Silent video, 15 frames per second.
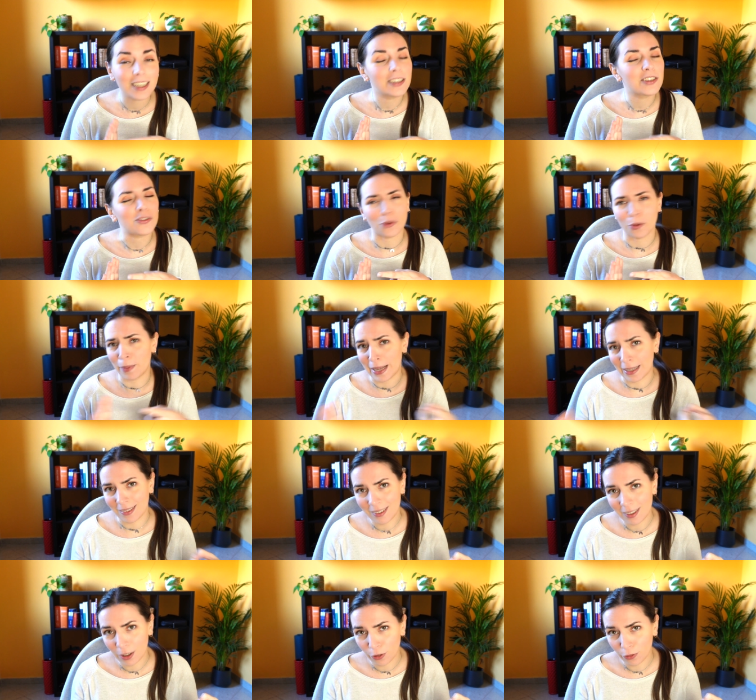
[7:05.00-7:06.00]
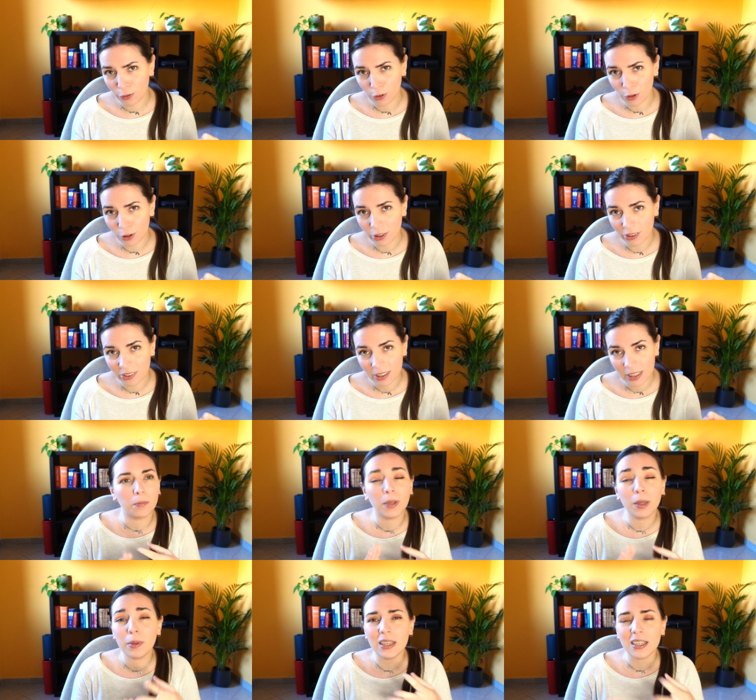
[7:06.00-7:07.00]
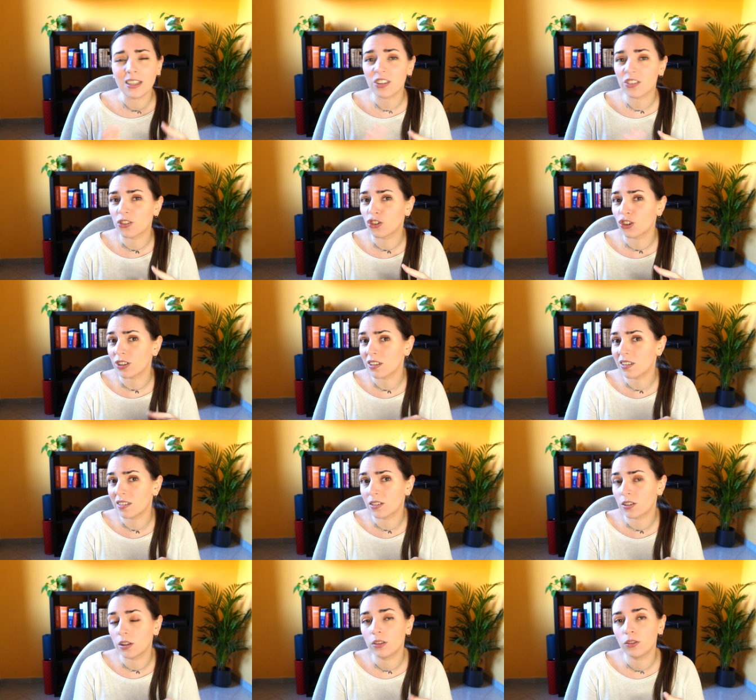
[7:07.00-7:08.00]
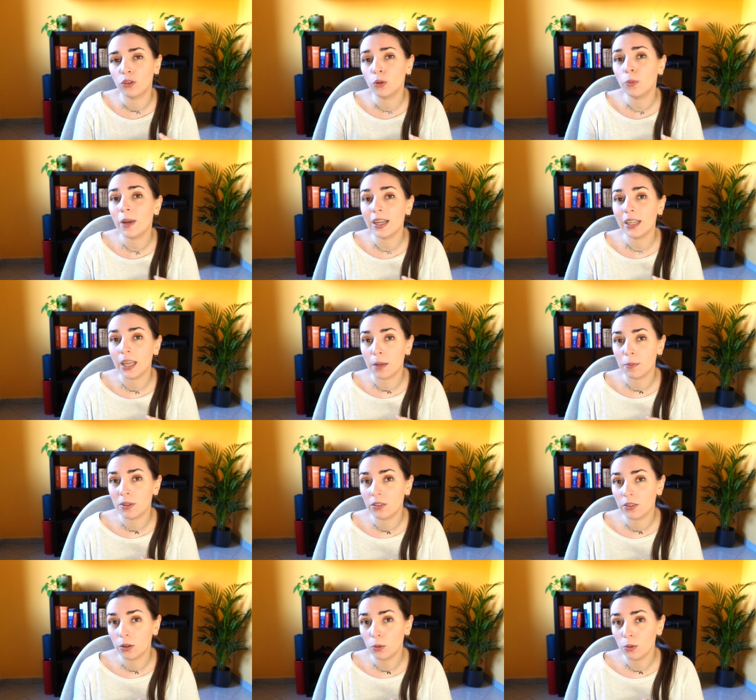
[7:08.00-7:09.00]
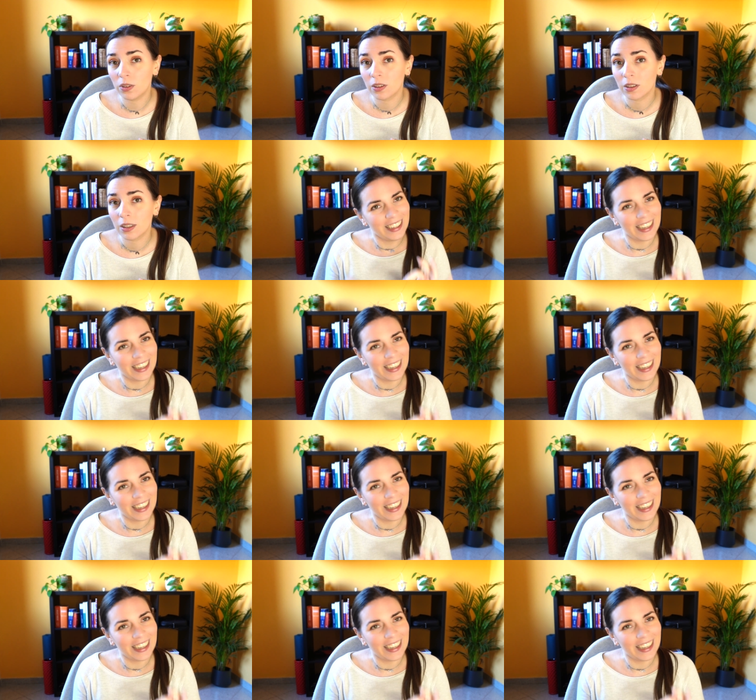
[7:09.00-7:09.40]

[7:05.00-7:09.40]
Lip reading: it's romantic, of course. Maybe it's just too many episodes.